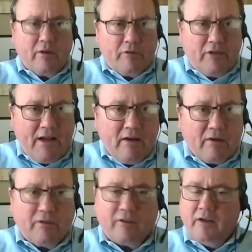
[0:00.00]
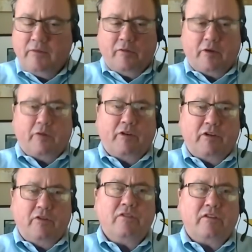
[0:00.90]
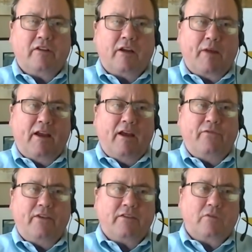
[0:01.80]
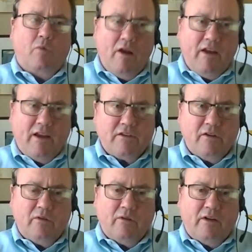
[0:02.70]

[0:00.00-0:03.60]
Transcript: now. They're going to reduce it. They're going to make it FS20, so it's